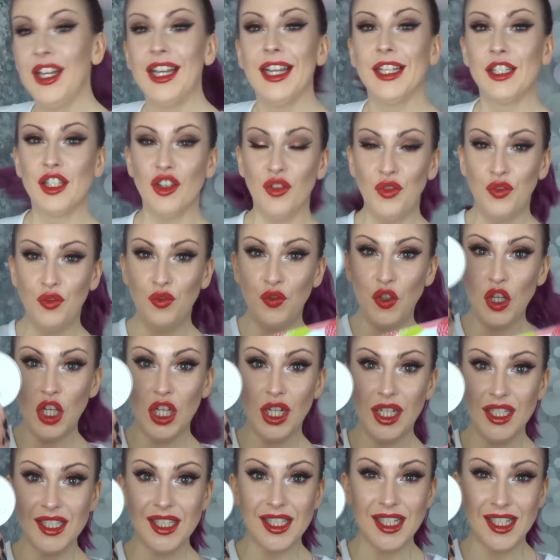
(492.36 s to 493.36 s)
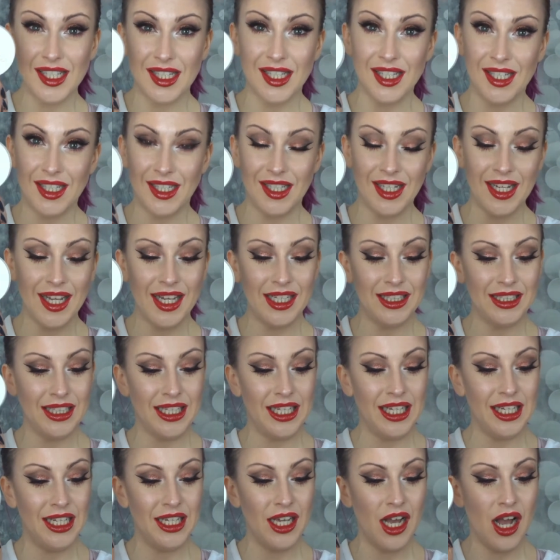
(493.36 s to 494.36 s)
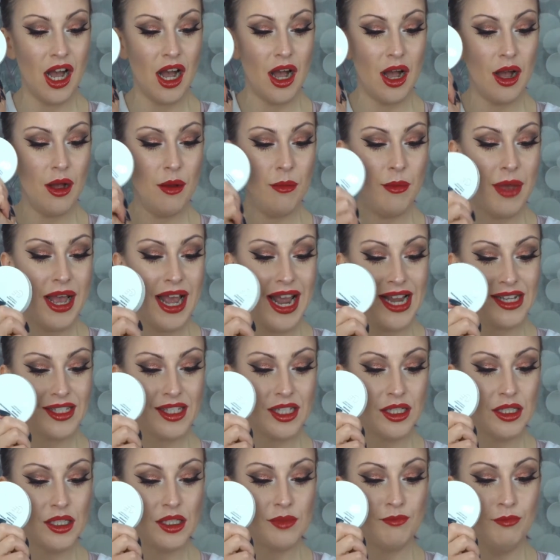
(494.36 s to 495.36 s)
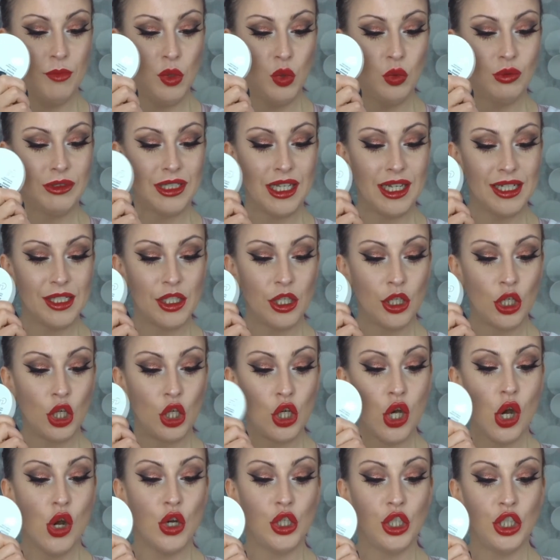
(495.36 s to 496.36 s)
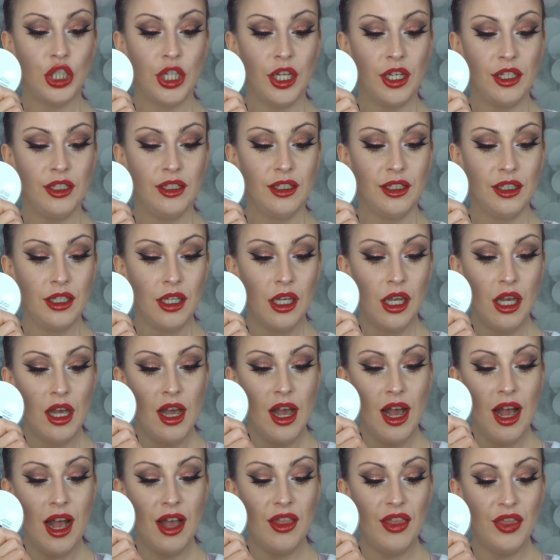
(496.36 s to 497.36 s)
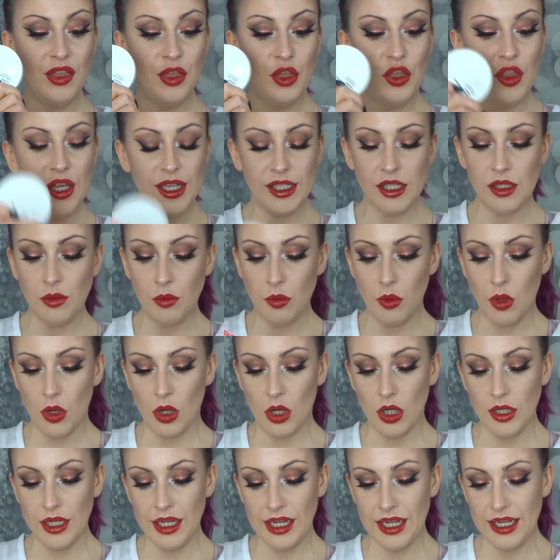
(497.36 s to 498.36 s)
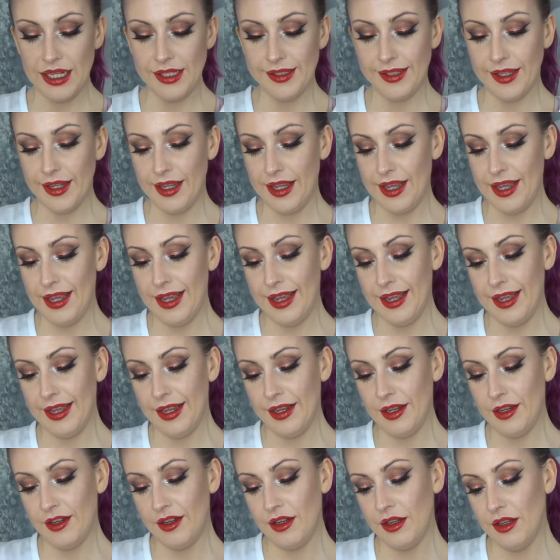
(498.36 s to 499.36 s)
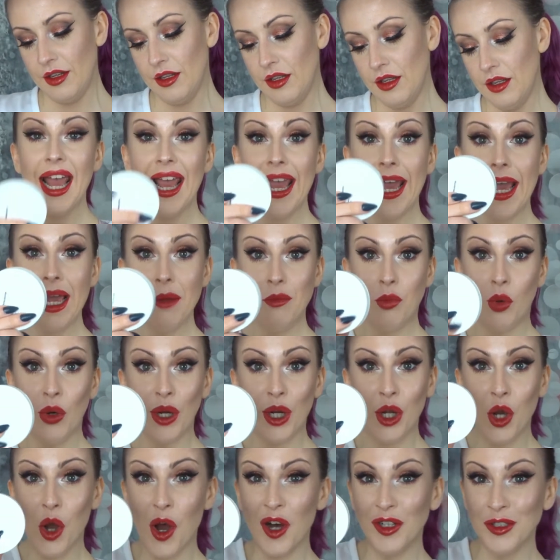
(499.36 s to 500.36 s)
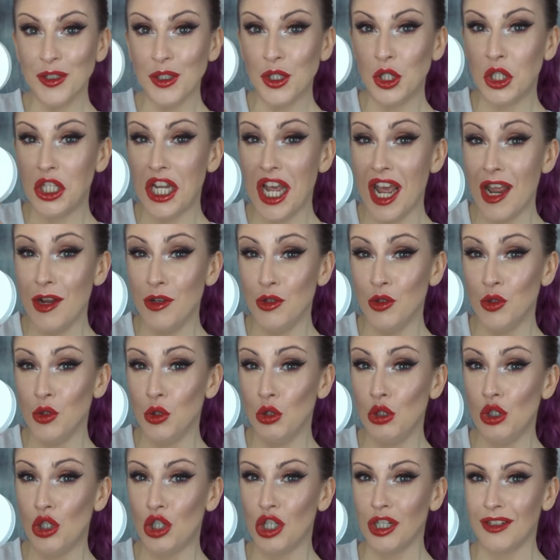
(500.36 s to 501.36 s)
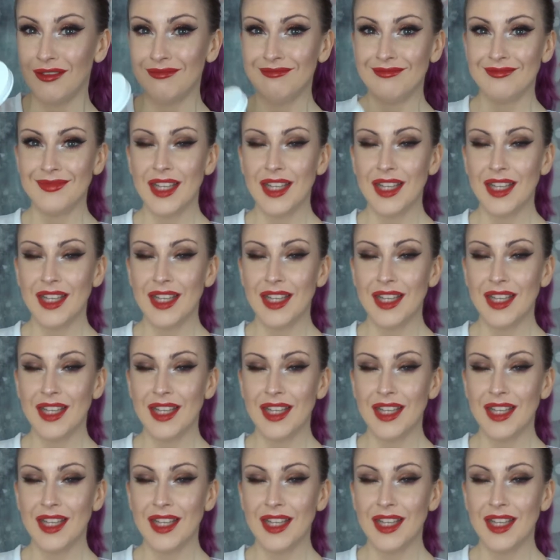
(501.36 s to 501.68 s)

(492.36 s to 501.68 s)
Okay, so first is the CLE Essence Moonlighter Cushion. And this one is in Apricot Tinge.